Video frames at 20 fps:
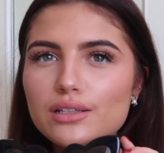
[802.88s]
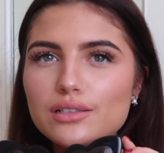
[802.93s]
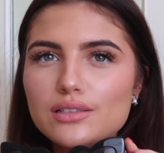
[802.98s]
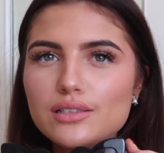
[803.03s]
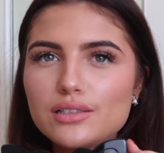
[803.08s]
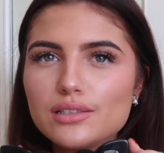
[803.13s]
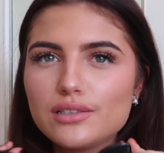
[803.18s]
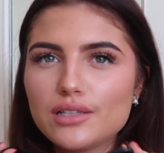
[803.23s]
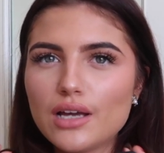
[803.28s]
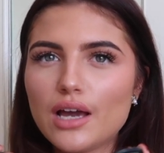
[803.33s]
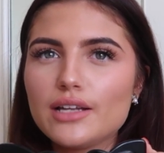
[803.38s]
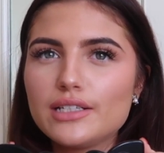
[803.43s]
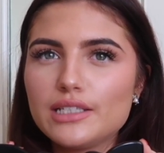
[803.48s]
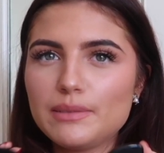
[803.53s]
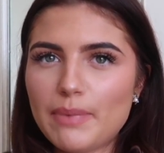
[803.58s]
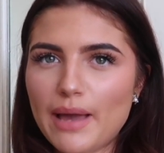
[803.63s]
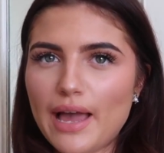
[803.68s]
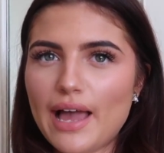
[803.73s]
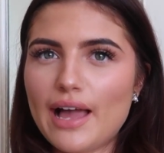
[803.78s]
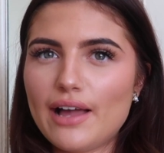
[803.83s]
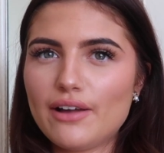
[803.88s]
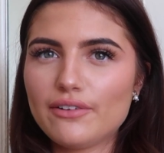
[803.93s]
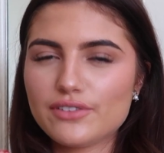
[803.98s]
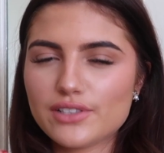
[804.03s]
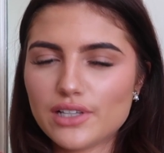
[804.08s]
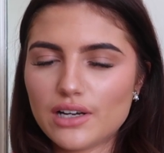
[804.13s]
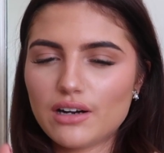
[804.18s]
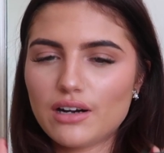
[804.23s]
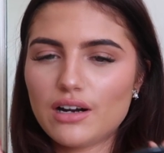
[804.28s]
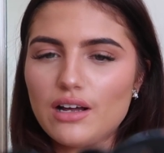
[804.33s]
sturdy pair of
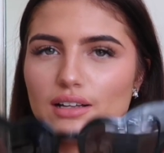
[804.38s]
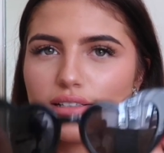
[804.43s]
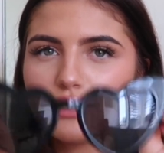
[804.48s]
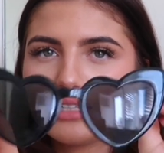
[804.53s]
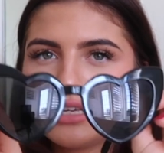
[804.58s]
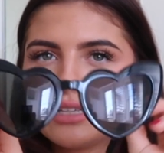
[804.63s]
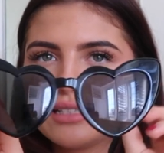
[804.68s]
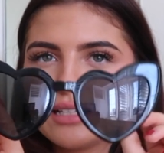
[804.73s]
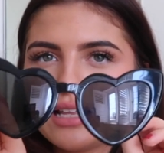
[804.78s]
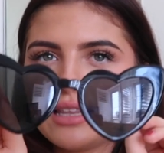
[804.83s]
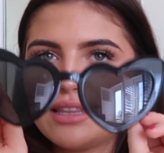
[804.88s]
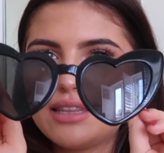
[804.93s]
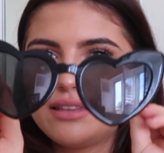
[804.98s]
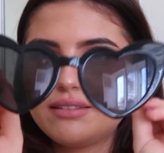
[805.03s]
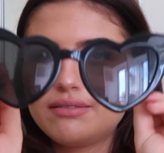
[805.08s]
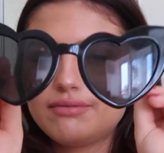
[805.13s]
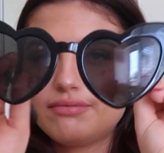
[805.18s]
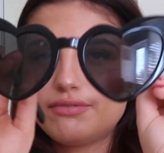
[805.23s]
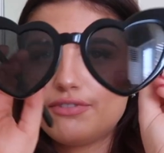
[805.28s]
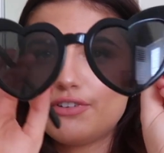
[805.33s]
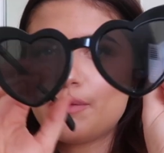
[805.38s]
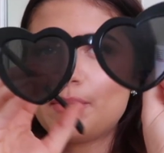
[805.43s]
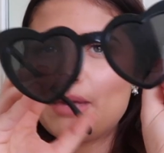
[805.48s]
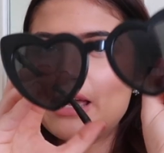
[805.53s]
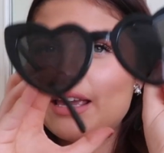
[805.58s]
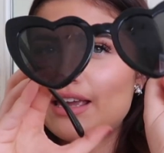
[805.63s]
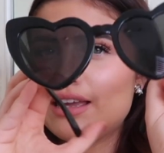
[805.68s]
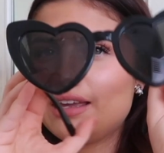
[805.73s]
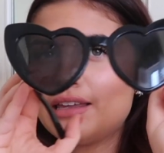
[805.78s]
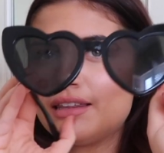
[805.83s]
sunglasses, and for
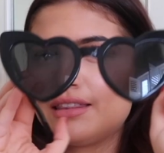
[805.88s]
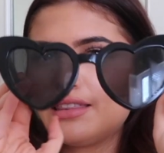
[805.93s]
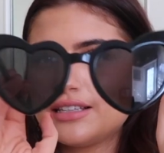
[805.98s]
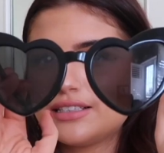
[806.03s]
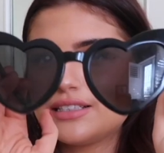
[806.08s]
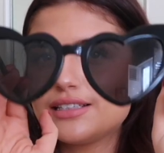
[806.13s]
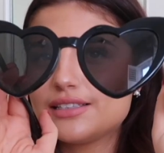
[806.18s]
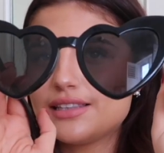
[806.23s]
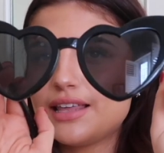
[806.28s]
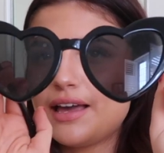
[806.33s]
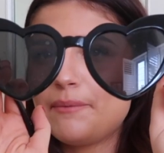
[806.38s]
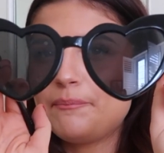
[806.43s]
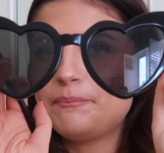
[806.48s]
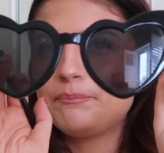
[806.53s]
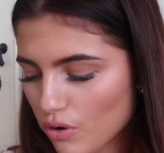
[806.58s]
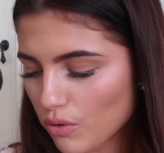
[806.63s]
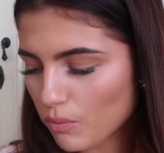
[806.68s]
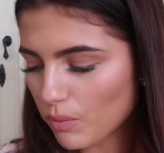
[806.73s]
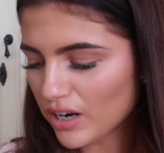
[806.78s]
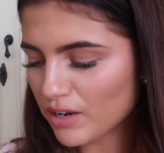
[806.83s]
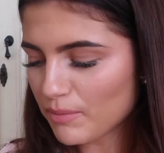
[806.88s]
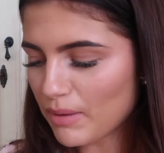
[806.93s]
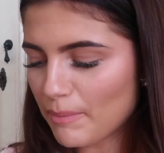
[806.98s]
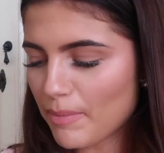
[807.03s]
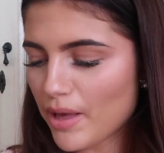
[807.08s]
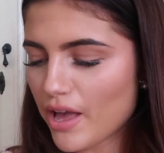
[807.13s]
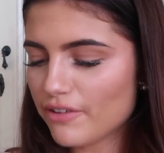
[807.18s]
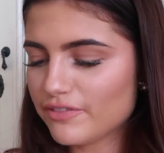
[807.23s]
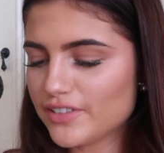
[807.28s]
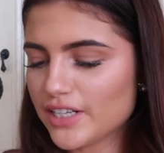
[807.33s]
me, this is them. For one of my
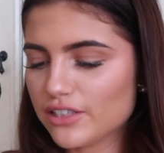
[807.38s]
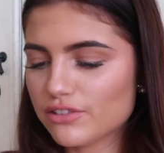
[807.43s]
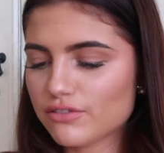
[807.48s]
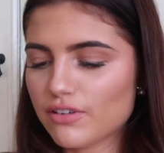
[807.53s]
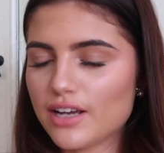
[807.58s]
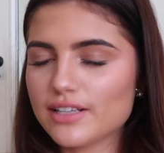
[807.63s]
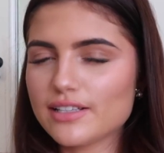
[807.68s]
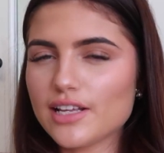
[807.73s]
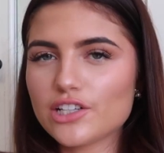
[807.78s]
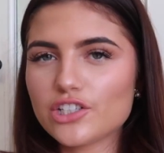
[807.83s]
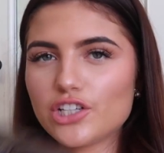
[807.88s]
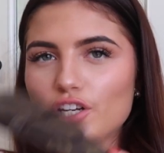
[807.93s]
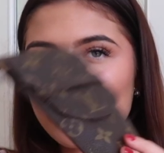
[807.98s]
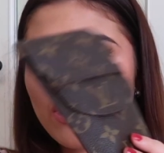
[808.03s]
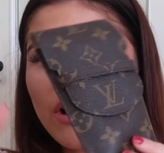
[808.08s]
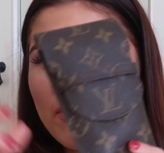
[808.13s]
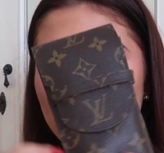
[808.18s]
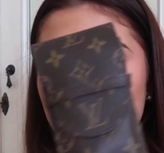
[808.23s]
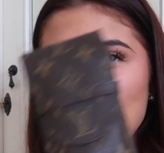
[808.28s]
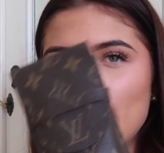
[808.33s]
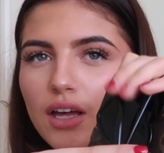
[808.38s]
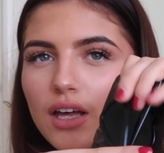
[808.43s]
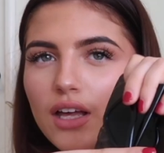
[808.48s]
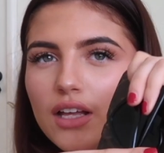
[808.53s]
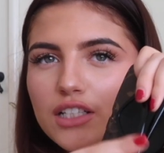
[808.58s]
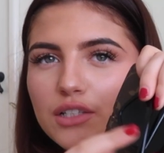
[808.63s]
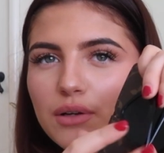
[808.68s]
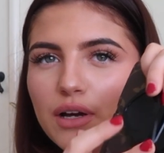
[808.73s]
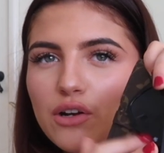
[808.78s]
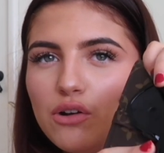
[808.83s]
birthdays, Grace actually got me.
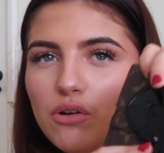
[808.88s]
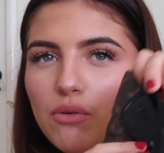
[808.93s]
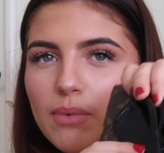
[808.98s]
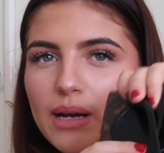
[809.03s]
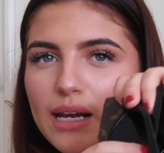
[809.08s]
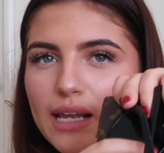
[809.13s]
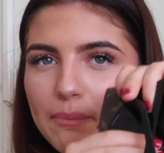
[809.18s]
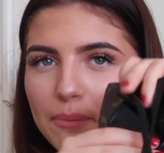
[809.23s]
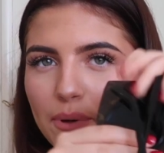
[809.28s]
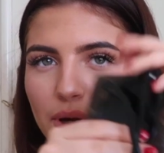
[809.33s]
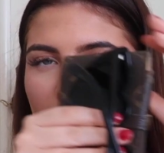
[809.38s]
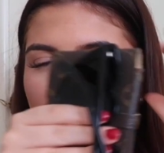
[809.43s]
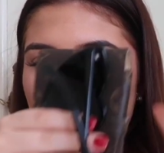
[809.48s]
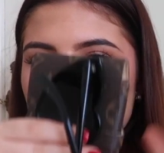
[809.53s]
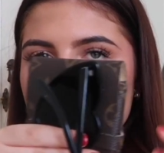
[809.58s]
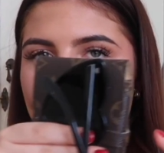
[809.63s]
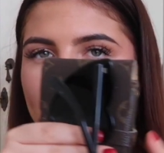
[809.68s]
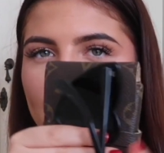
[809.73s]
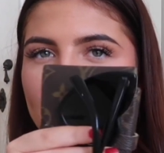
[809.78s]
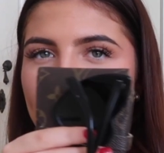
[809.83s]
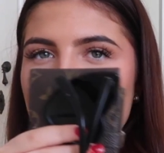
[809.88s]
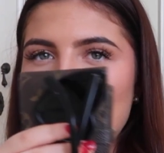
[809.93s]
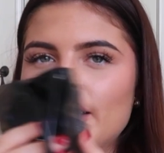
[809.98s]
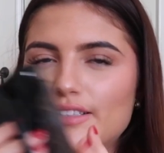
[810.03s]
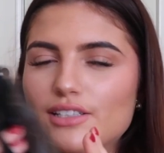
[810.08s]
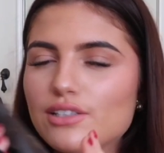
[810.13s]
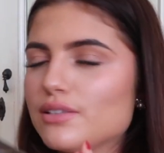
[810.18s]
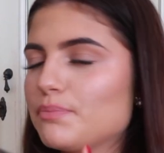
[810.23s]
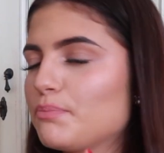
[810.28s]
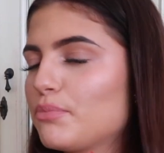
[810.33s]
So I normally put these in
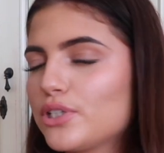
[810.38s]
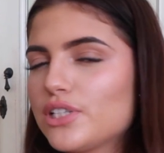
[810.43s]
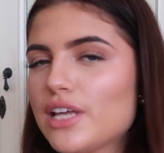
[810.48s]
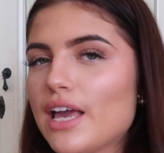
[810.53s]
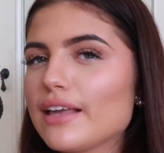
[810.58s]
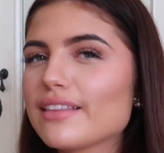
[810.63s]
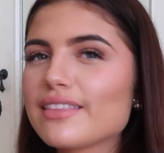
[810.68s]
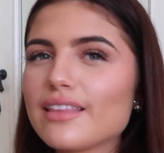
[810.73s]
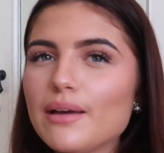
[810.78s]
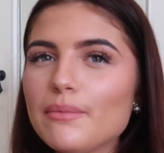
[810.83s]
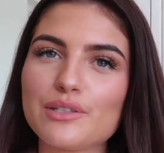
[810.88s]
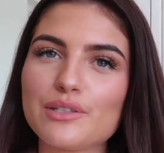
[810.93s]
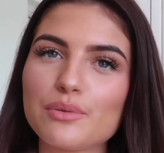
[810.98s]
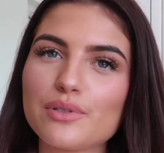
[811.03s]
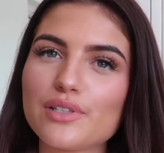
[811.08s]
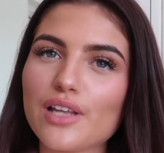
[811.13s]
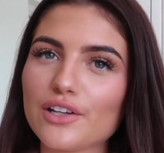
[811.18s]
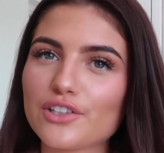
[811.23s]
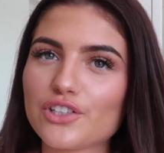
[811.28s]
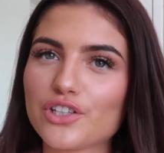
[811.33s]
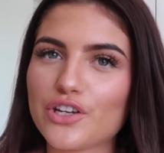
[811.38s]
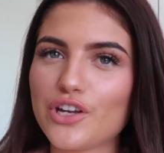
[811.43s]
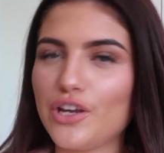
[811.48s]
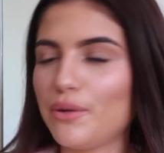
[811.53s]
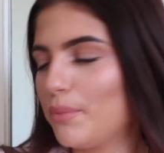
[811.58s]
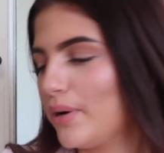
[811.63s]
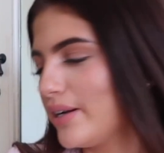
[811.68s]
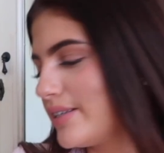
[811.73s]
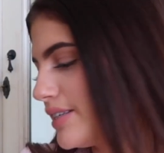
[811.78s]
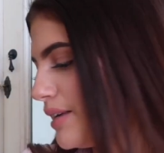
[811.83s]
there to protect This was such a
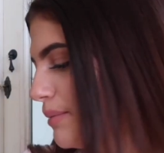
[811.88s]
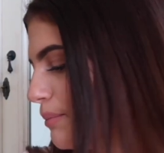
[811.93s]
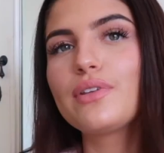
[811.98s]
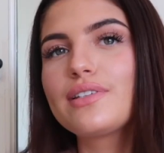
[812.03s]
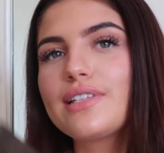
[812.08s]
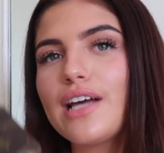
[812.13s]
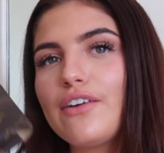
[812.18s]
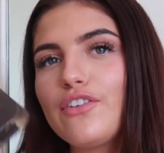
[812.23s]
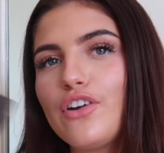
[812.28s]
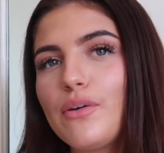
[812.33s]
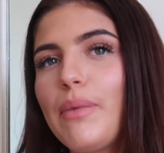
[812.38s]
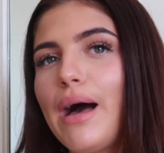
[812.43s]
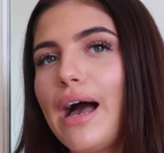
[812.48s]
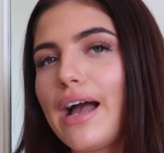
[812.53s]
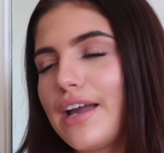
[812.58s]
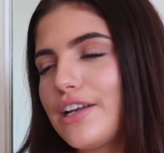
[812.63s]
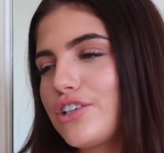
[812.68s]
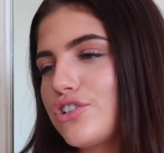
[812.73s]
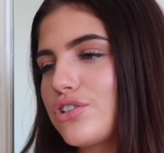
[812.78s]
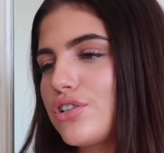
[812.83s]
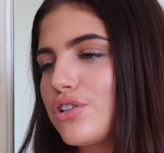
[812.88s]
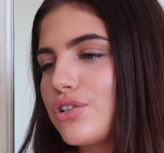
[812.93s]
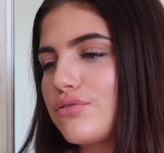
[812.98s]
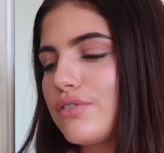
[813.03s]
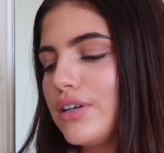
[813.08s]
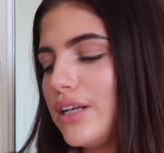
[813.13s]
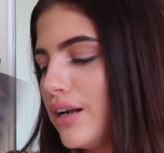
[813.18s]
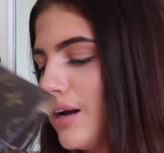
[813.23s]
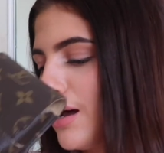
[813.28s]
cute present. This out of your bag, it just looks really